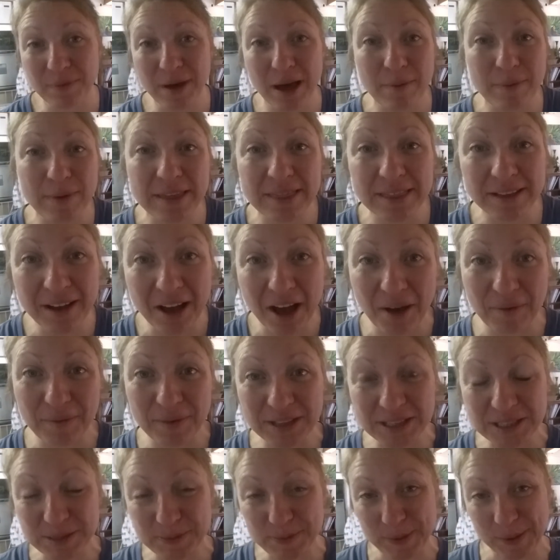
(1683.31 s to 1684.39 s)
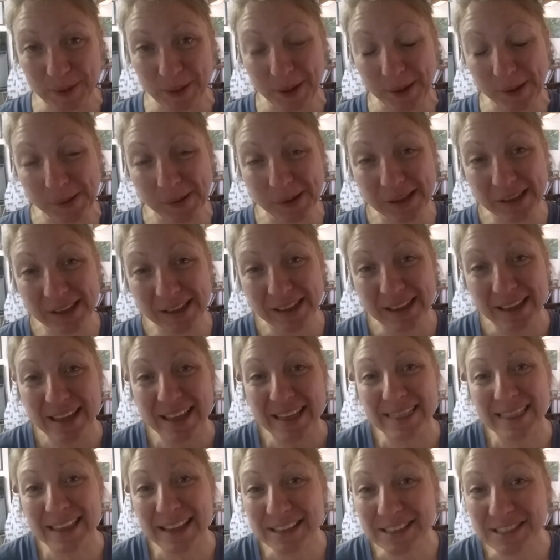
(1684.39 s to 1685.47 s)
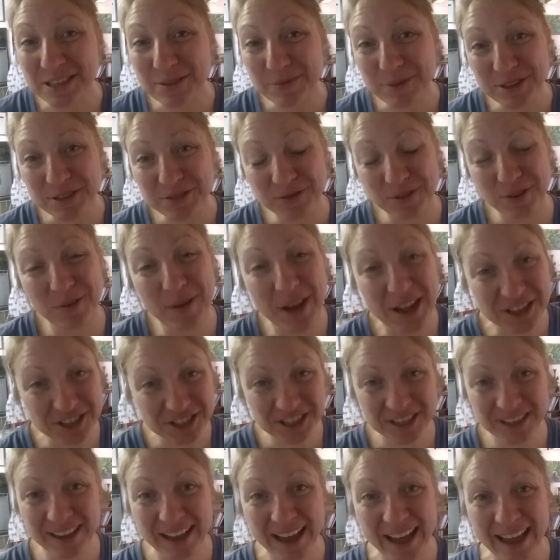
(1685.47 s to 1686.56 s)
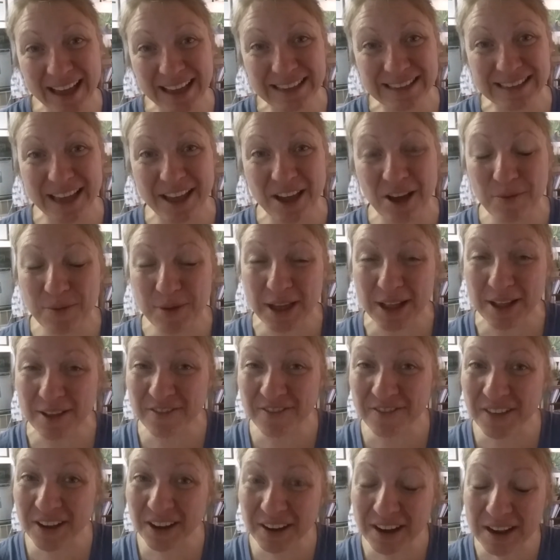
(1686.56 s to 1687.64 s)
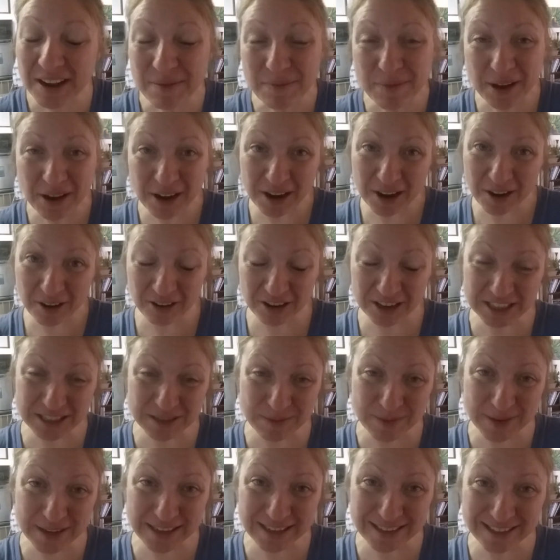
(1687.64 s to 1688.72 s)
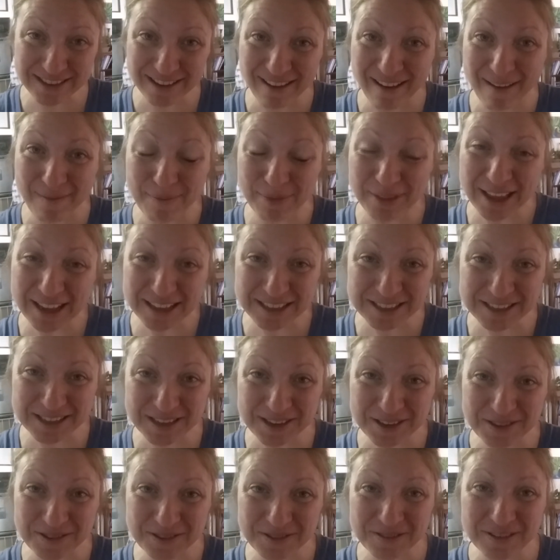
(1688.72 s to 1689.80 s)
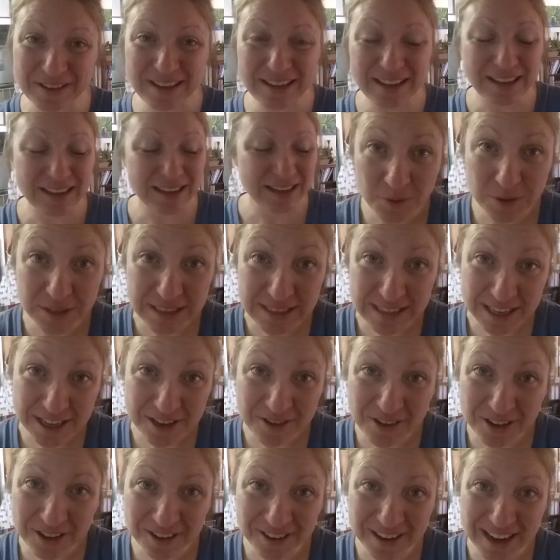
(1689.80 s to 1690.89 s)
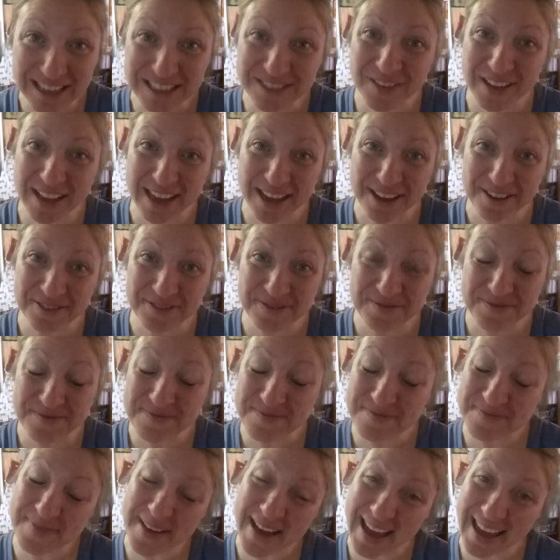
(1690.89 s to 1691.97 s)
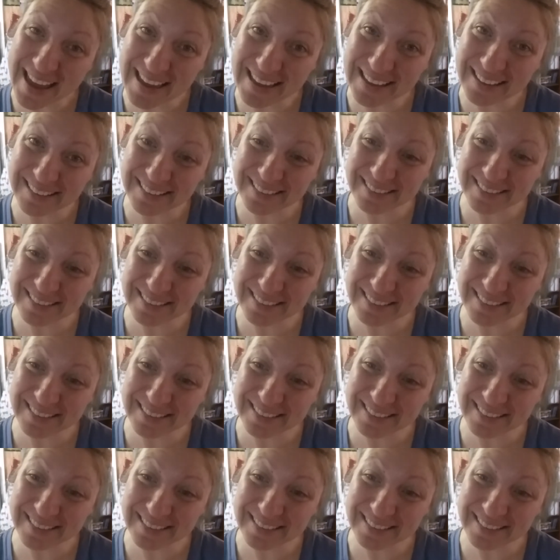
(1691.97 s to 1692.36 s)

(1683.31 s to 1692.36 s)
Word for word: Pop it in the comments below. Thanks so much for watching, guys. I hope you had a very Merry Christmas. God bless you. We'll see you on our next video. Bye.